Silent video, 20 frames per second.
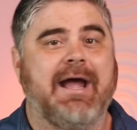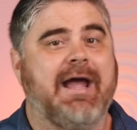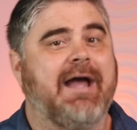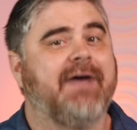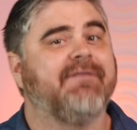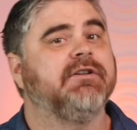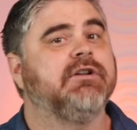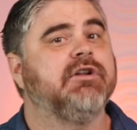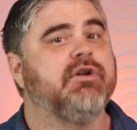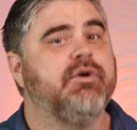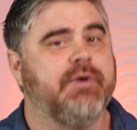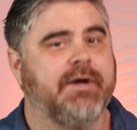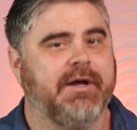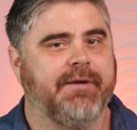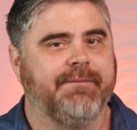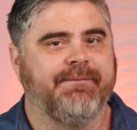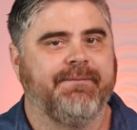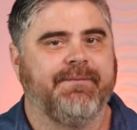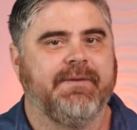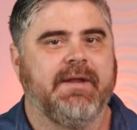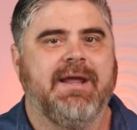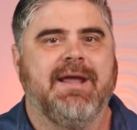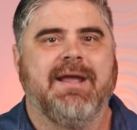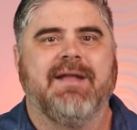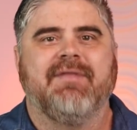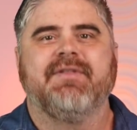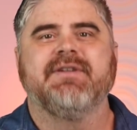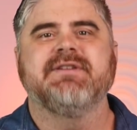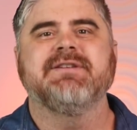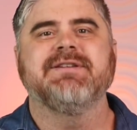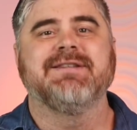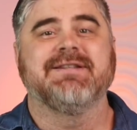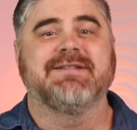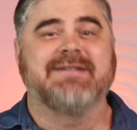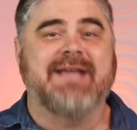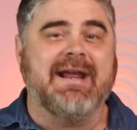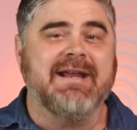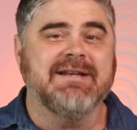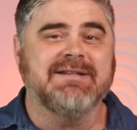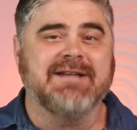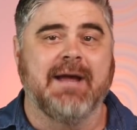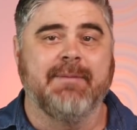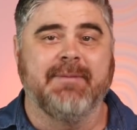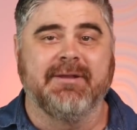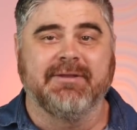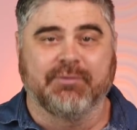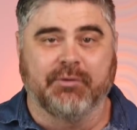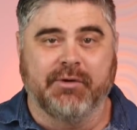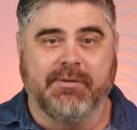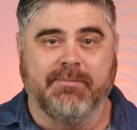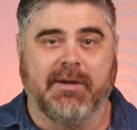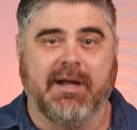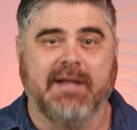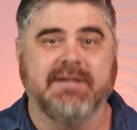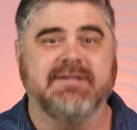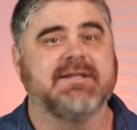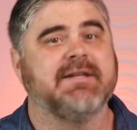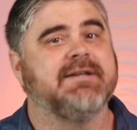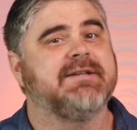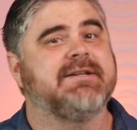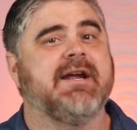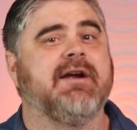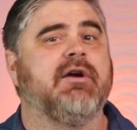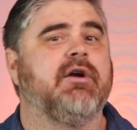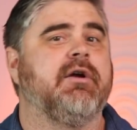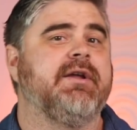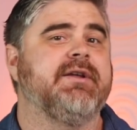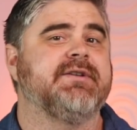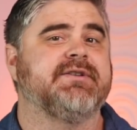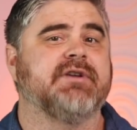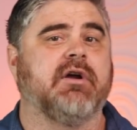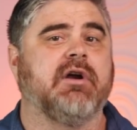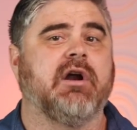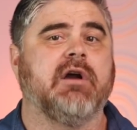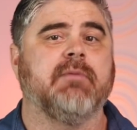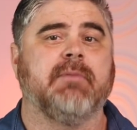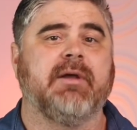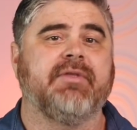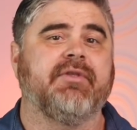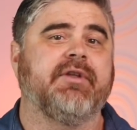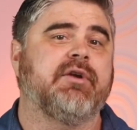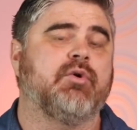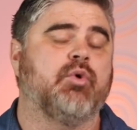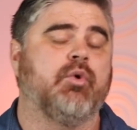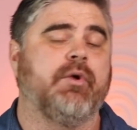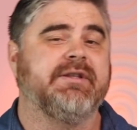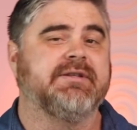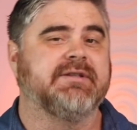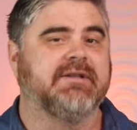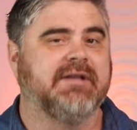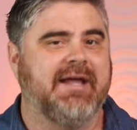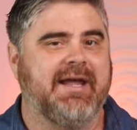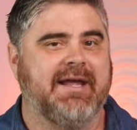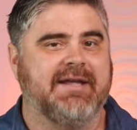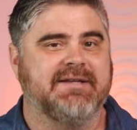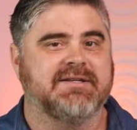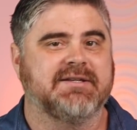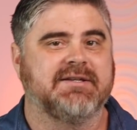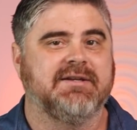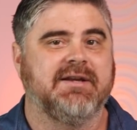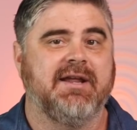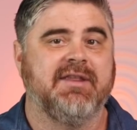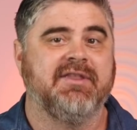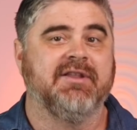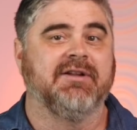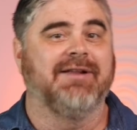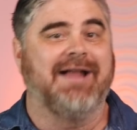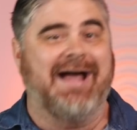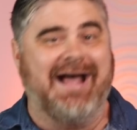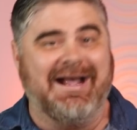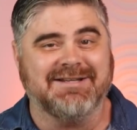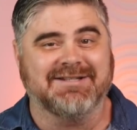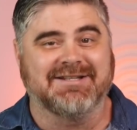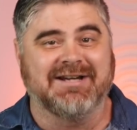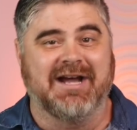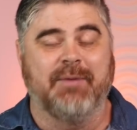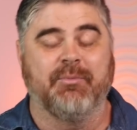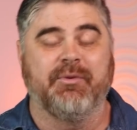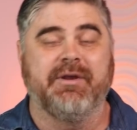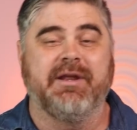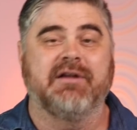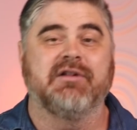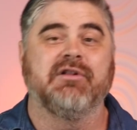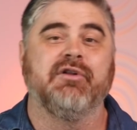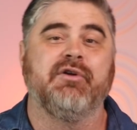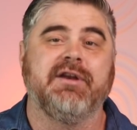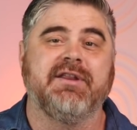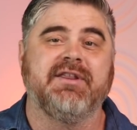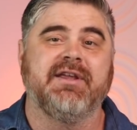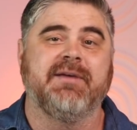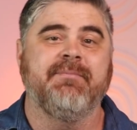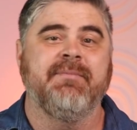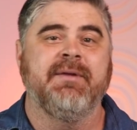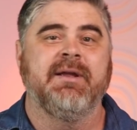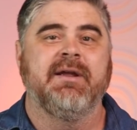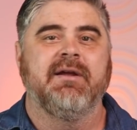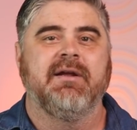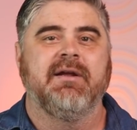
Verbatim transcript: I have Luna. This is the second time in three months that Terra is on our monthly coins list. And the last time we included them,